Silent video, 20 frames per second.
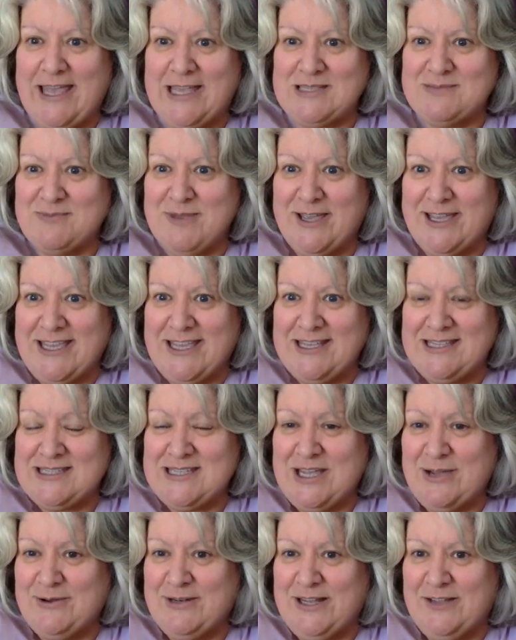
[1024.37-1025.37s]
as my guest.
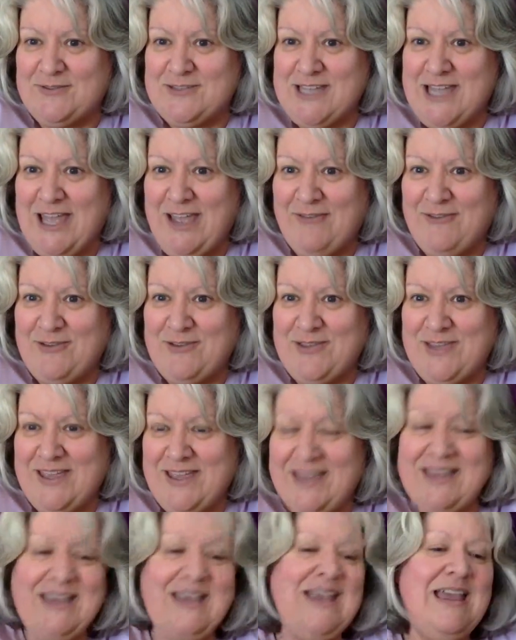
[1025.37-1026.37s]
I would love to have you there.
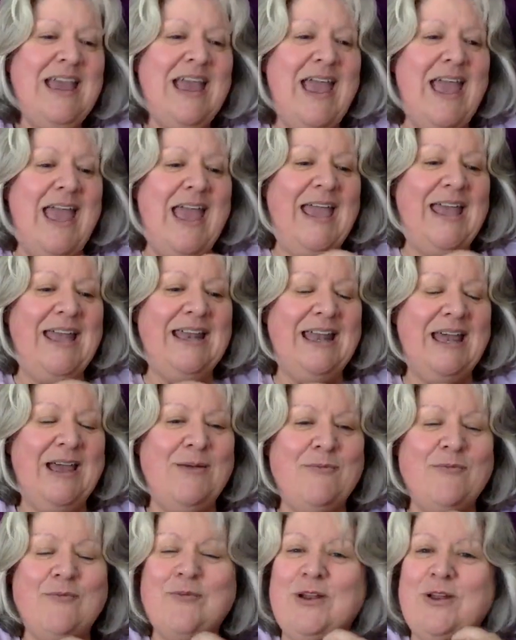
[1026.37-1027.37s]

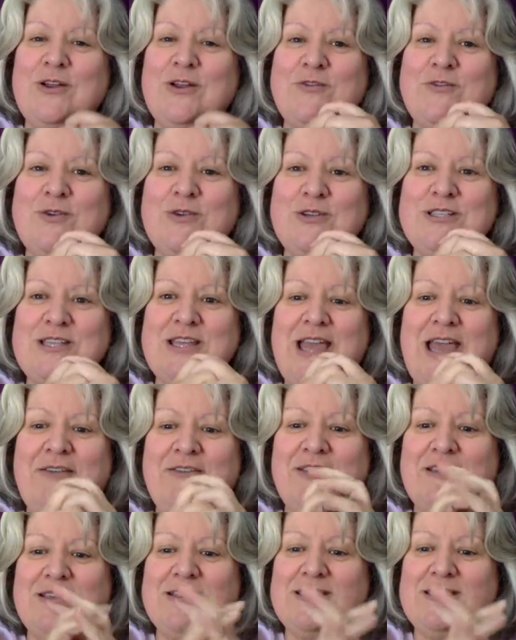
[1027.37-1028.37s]
And we look forward to
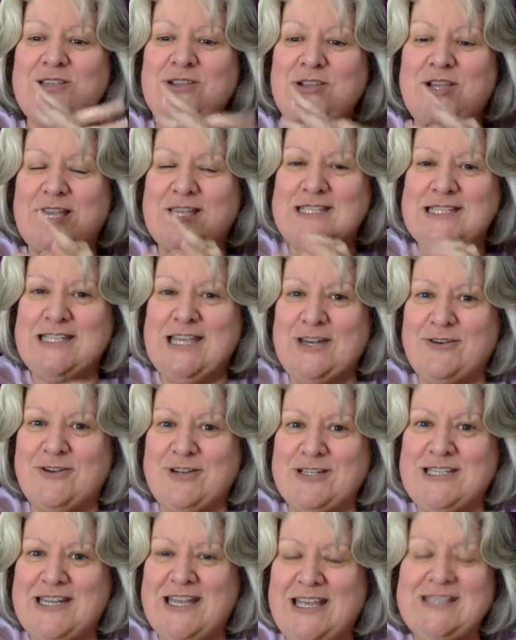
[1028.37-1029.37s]
seeing you guys later
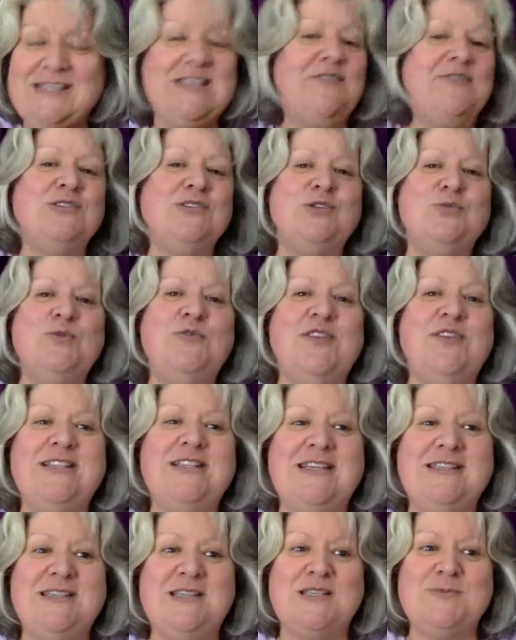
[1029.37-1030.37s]
on today. So have a super
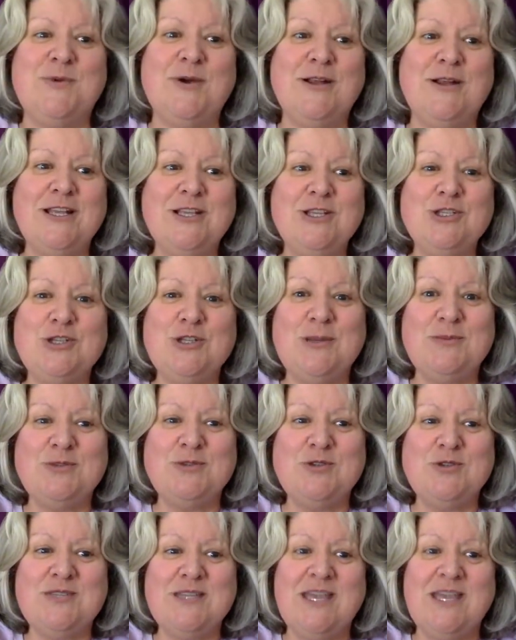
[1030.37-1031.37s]
fantastic sparkling tune-up
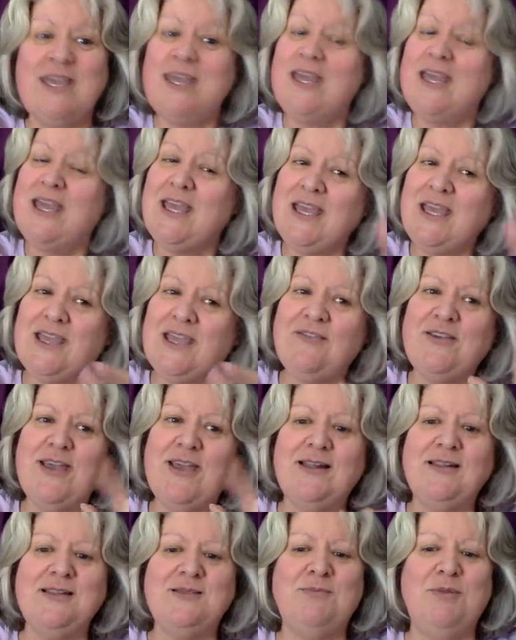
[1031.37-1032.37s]
Tuesday. Give
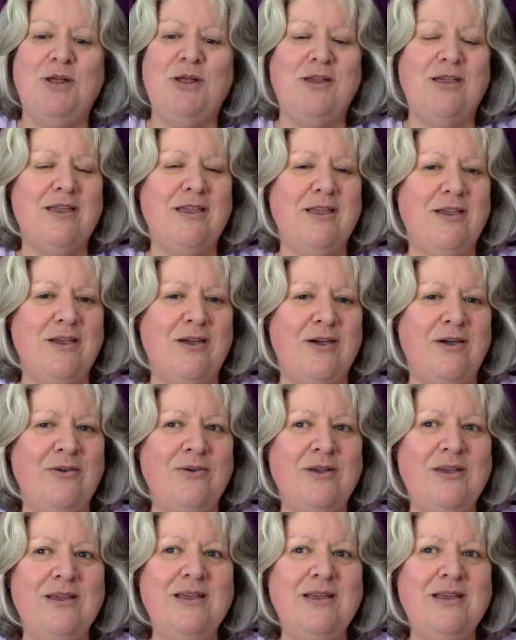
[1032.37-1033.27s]
calendar blocking a go.